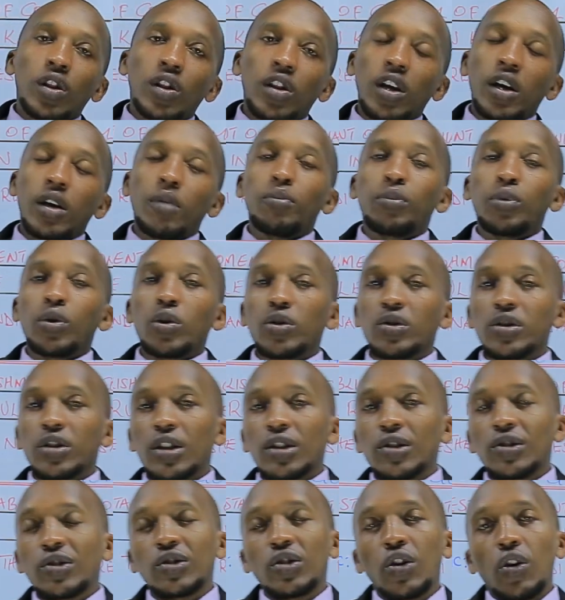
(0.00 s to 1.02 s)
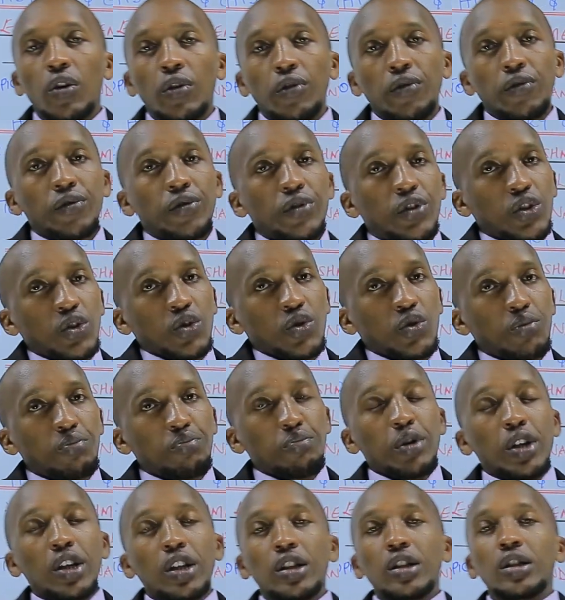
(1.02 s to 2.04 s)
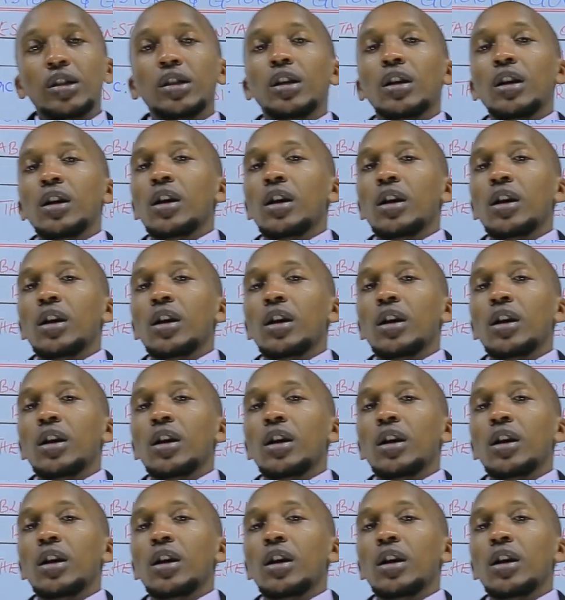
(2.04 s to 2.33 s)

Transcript: the process of European